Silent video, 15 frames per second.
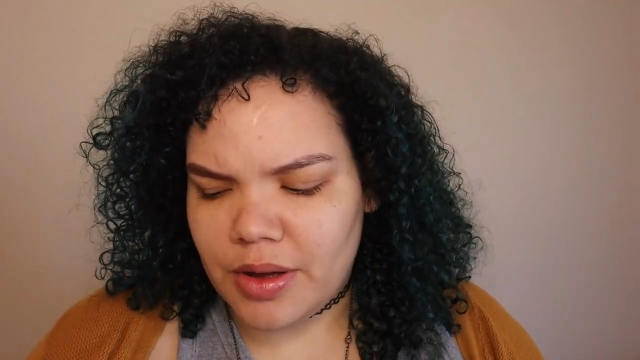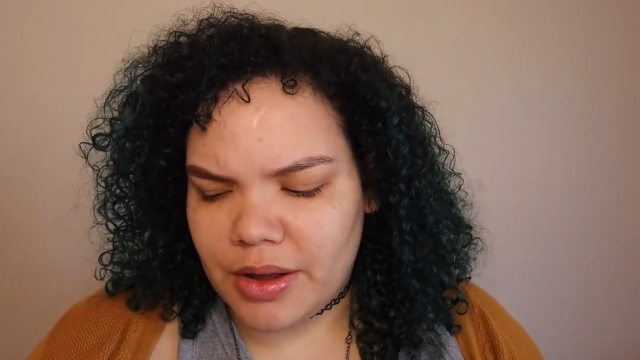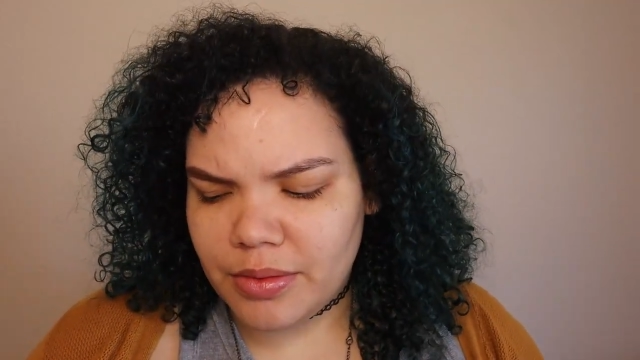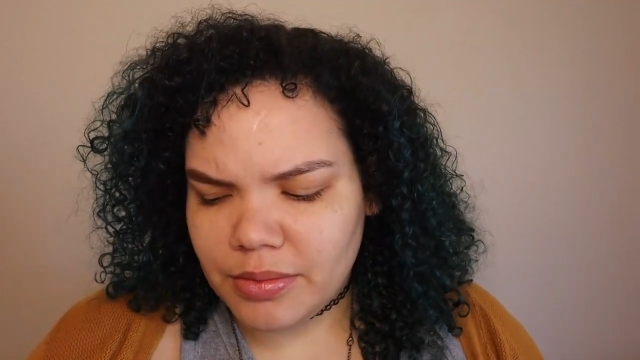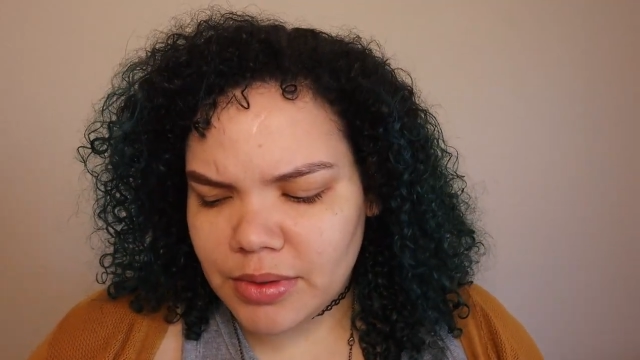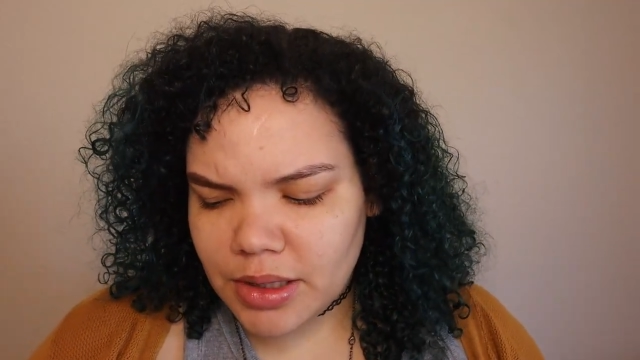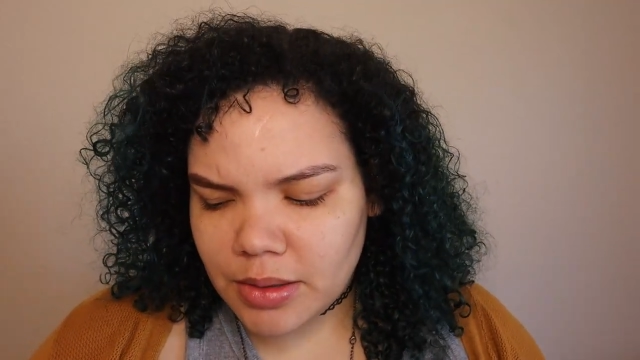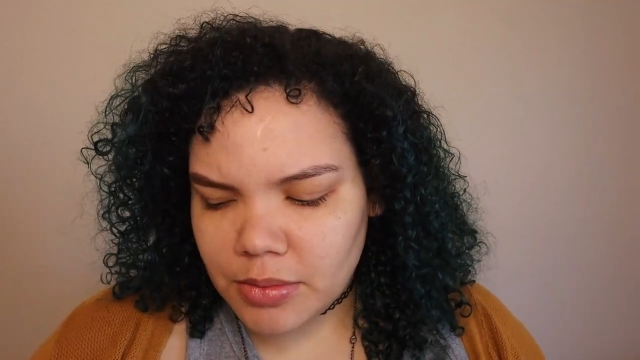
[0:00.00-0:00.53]
I
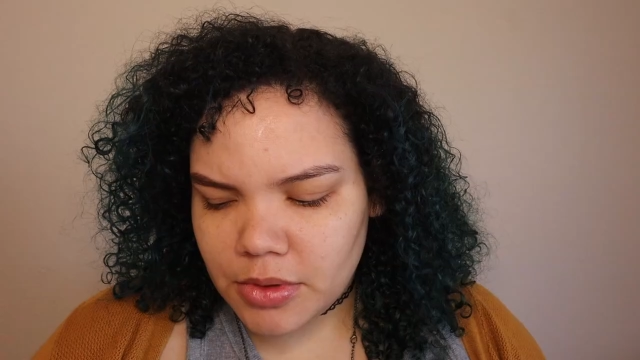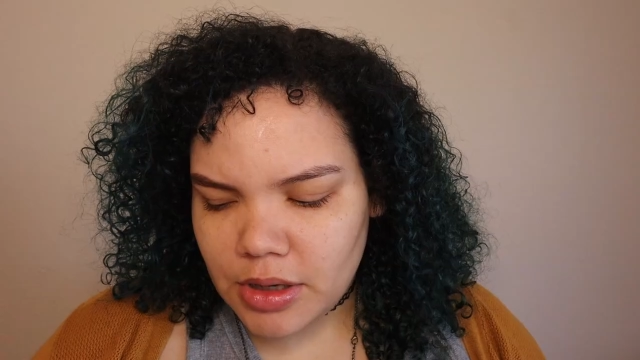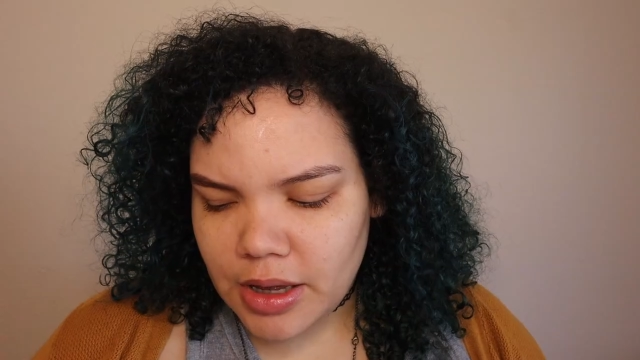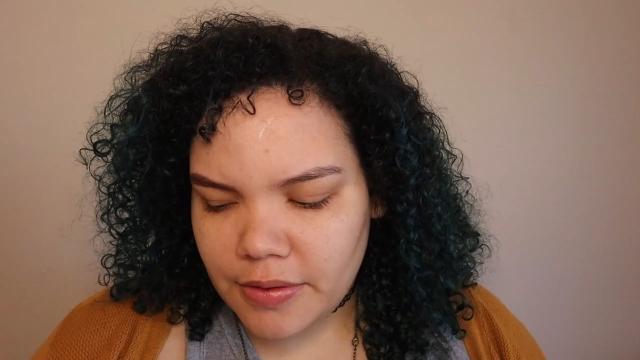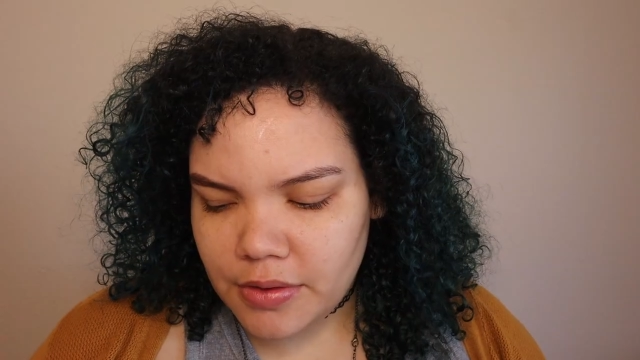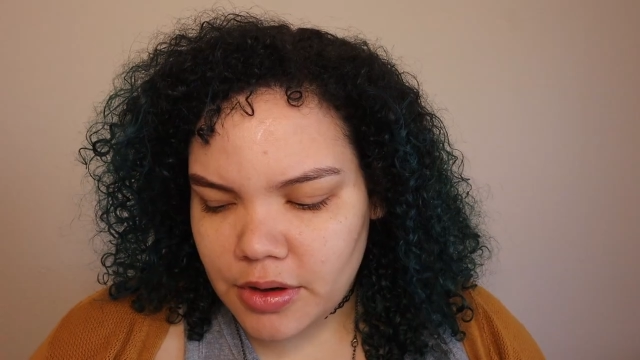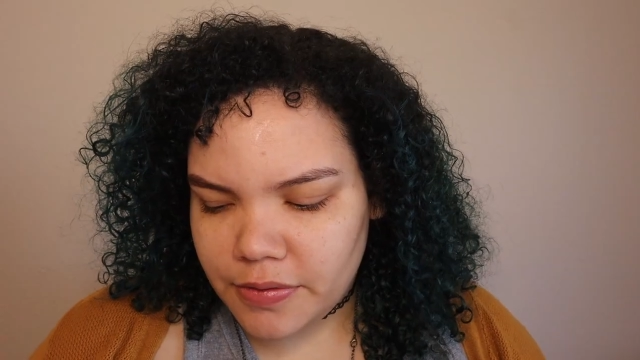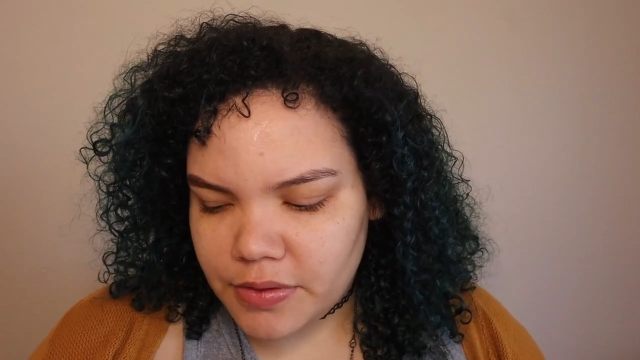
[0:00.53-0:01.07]
don't think I'm gonna
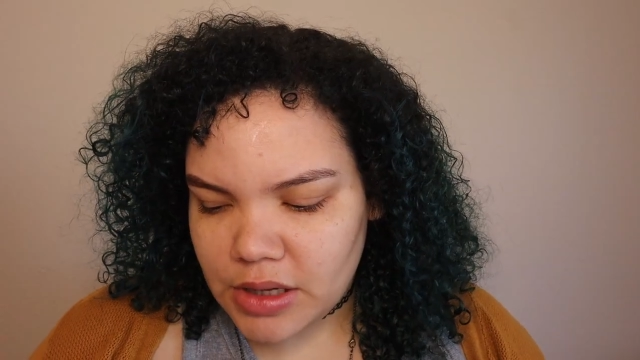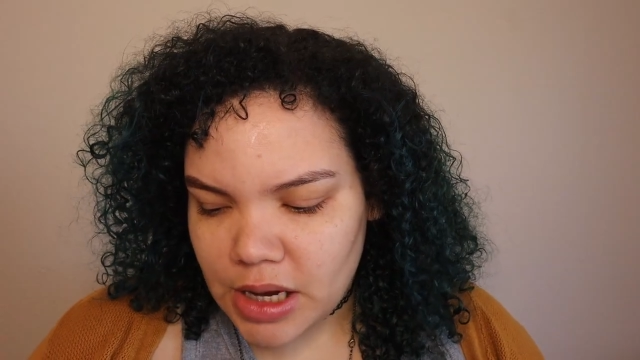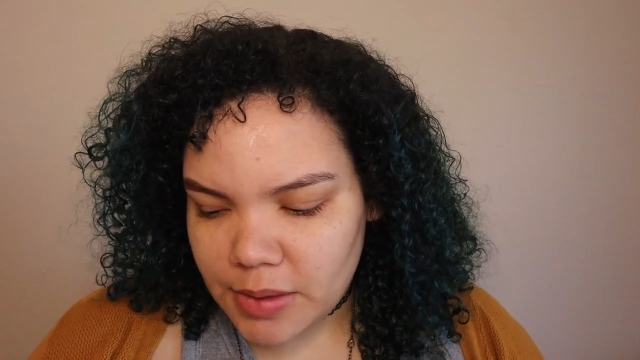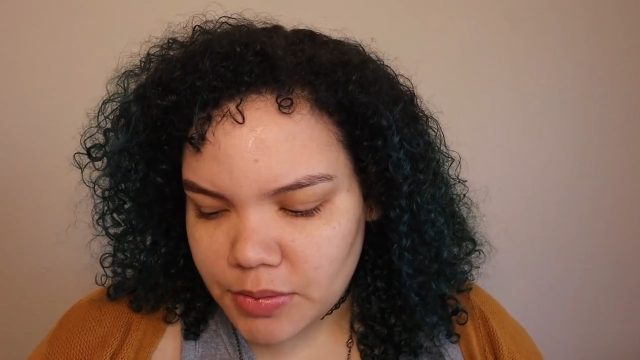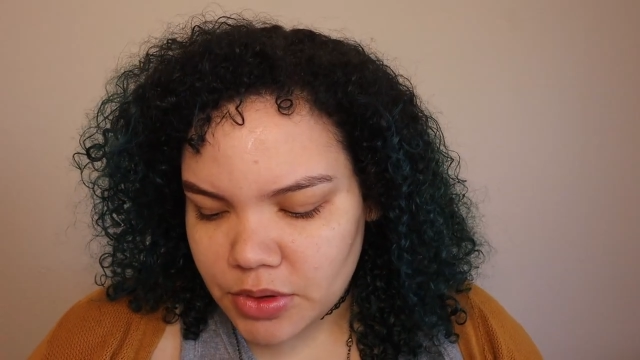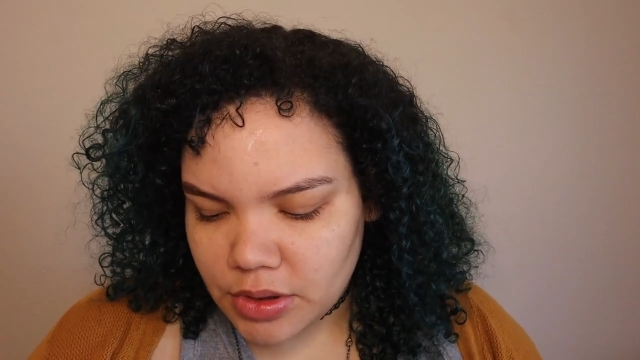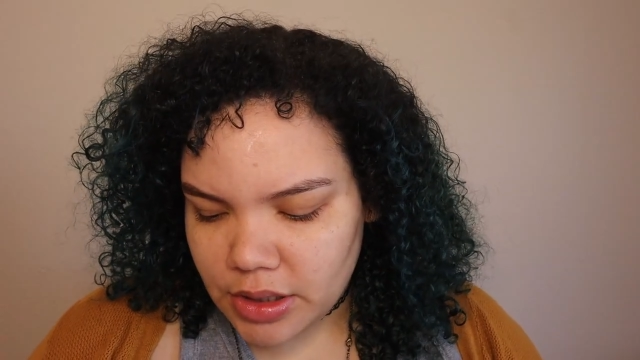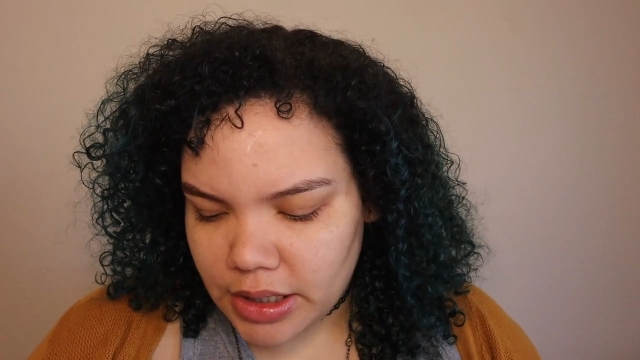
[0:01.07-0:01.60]
have enough
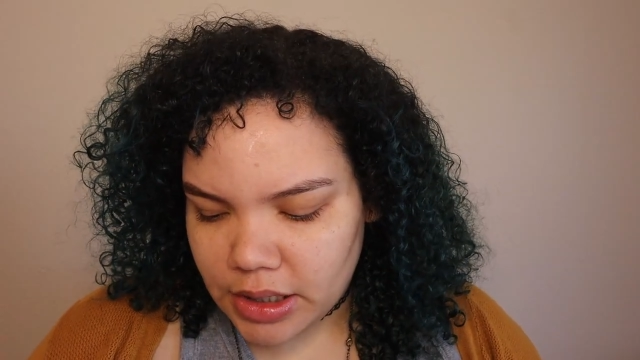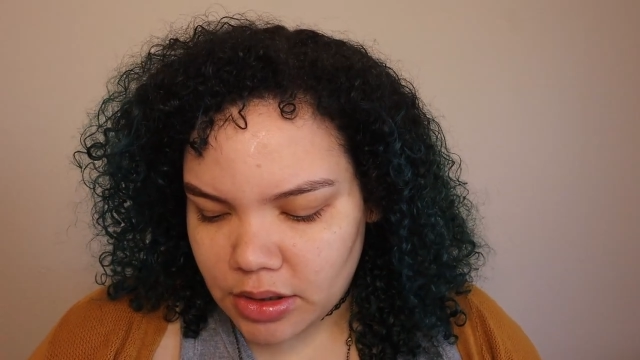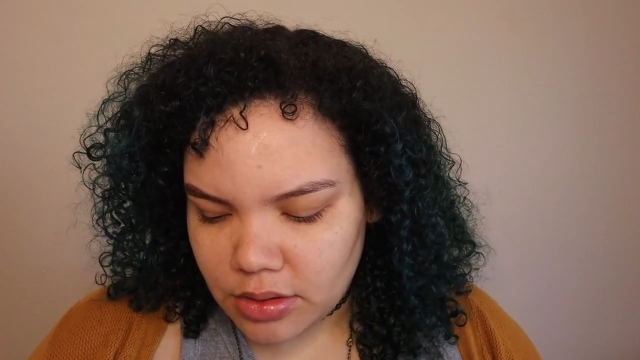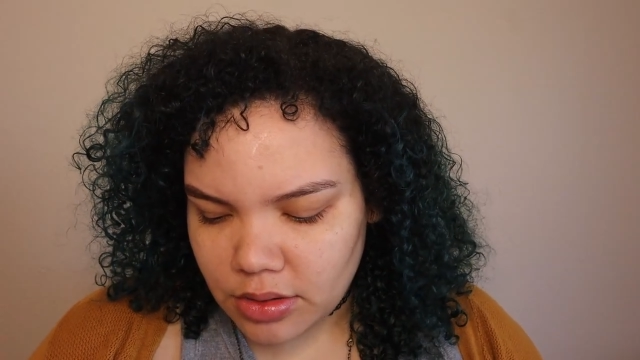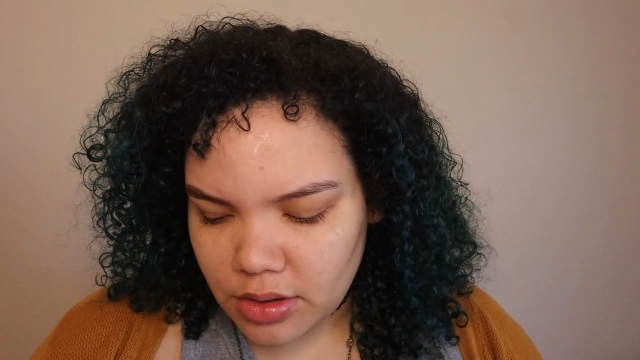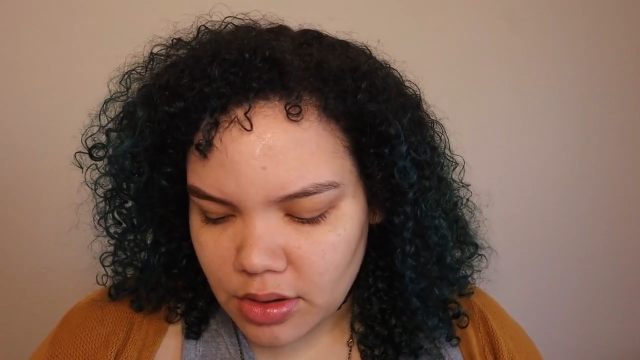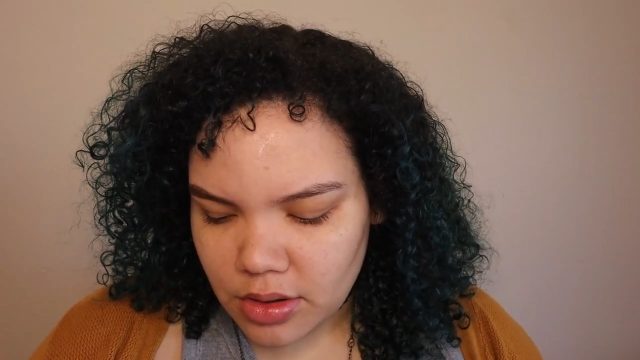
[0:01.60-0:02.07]
time to, like,